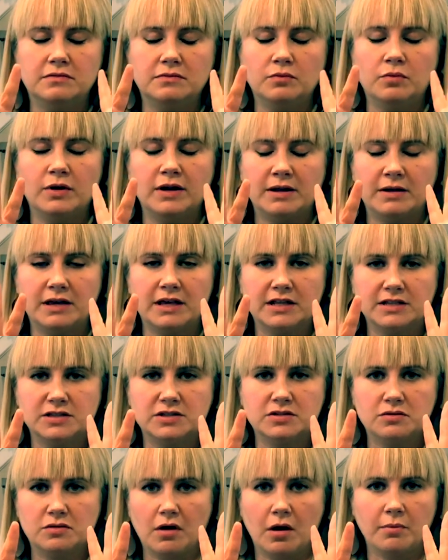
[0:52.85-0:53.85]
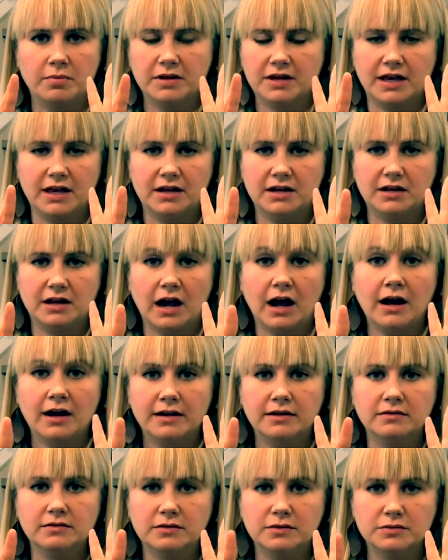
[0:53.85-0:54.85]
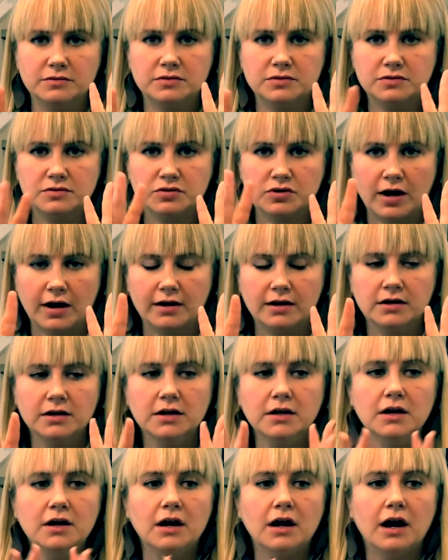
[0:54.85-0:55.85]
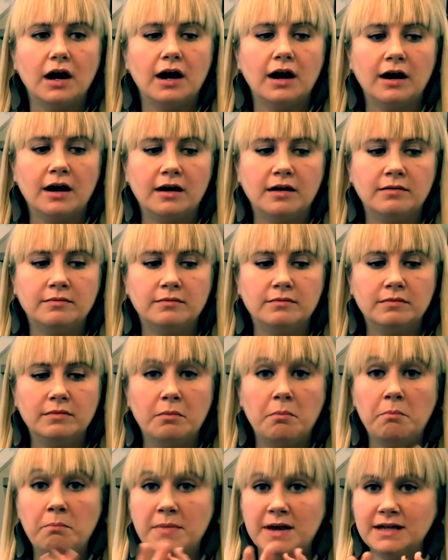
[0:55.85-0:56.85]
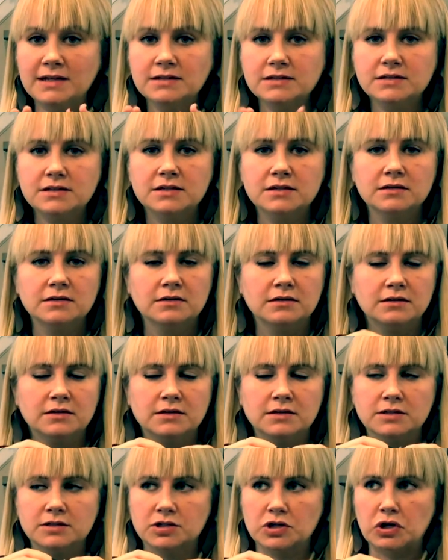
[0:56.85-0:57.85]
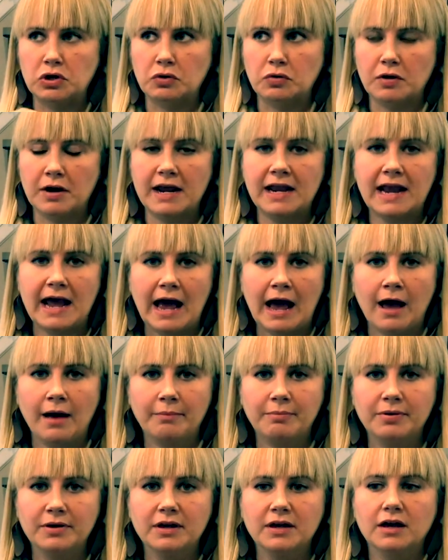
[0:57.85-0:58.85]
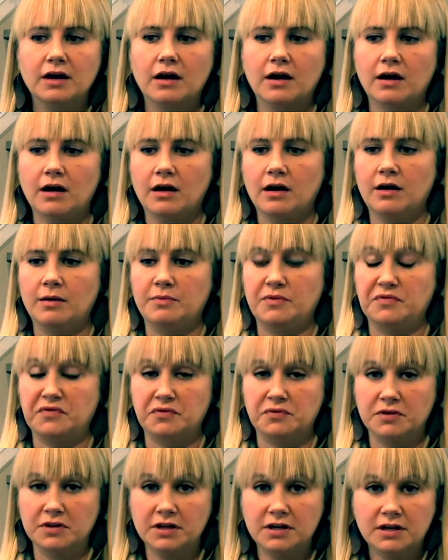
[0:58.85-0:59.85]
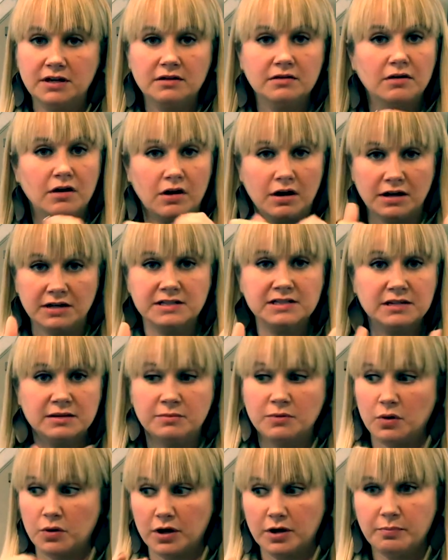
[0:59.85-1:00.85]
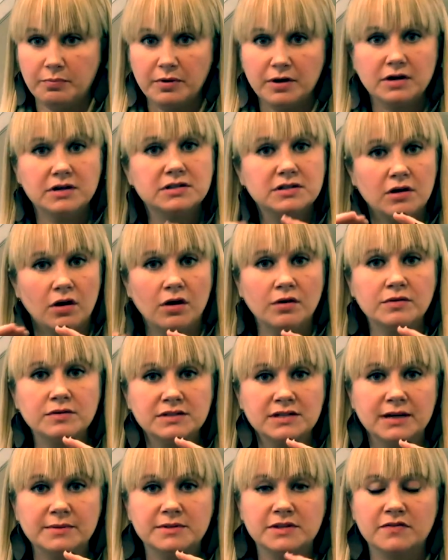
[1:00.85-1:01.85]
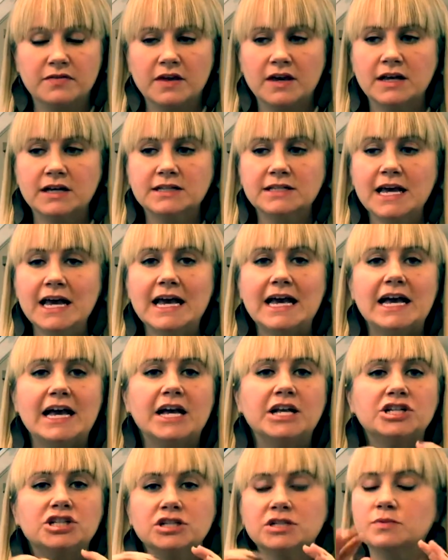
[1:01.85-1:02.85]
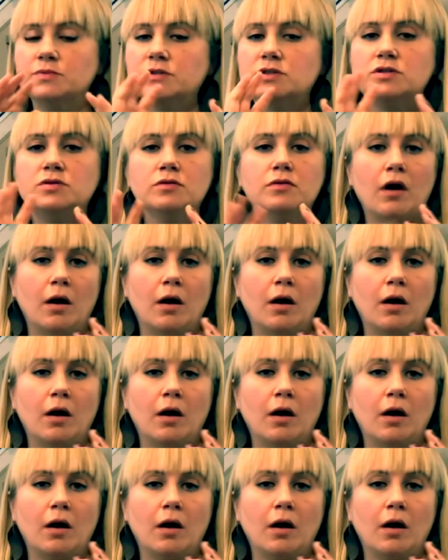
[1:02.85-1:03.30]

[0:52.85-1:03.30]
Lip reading: when it gets too complicated, I lose track. Mint is a great app. If you're really awesome, QuickBooks, all those types of things, it just was too